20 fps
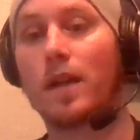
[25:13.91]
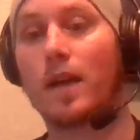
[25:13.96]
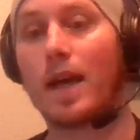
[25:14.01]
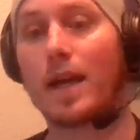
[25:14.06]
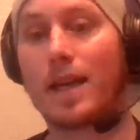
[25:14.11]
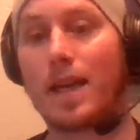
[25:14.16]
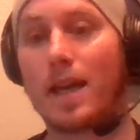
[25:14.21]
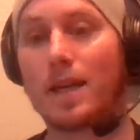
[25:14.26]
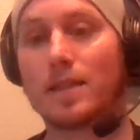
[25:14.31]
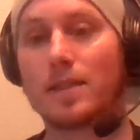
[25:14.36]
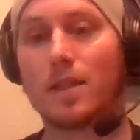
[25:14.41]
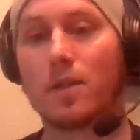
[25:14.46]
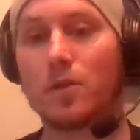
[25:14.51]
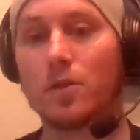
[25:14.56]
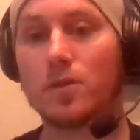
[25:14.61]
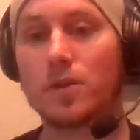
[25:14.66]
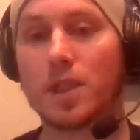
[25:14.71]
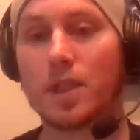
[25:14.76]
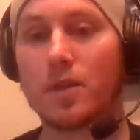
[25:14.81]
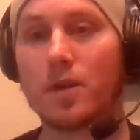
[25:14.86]
I can't tell
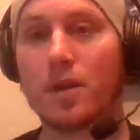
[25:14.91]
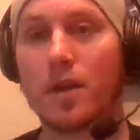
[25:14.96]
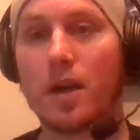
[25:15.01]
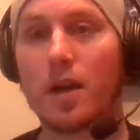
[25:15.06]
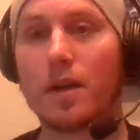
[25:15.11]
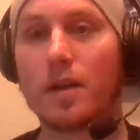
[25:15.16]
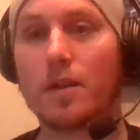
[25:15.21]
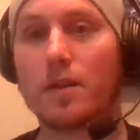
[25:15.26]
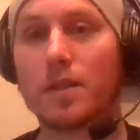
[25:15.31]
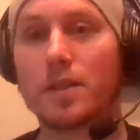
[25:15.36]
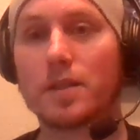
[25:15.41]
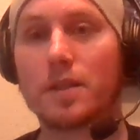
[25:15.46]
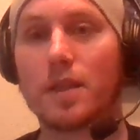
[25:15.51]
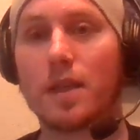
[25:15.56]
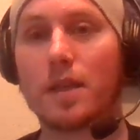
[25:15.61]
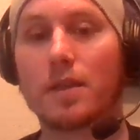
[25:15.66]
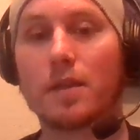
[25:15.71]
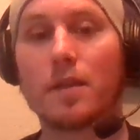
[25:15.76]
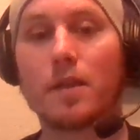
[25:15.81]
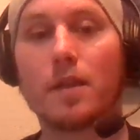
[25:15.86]
who's here or not in this
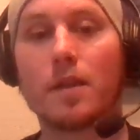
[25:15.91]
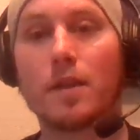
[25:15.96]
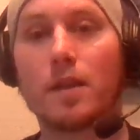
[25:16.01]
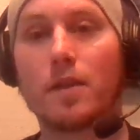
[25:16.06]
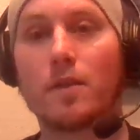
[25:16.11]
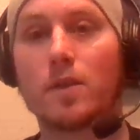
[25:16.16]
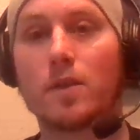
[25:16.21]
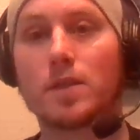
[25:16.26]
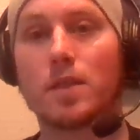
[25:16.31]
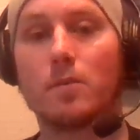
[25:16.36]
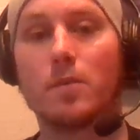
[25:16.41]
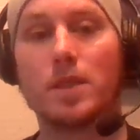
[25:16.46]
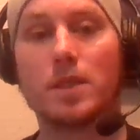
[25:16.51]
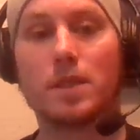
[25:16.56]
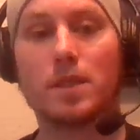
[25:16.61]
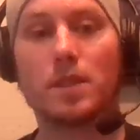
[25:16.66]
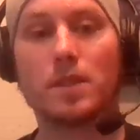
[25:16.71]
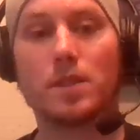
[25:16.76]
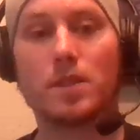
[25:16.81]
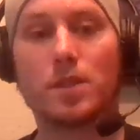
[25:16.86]
thing. For some
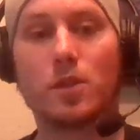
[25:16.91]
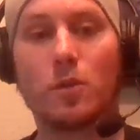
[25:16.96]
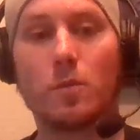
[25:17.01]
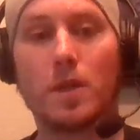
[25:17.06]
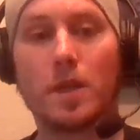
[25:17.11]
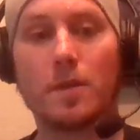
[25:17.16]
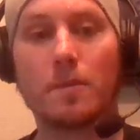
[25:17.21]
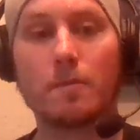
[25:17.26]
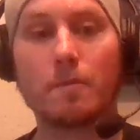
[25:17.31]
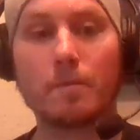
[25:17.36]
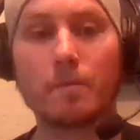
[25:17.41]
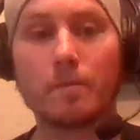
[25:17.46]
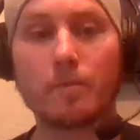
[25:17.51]
reason, it doesn't show me.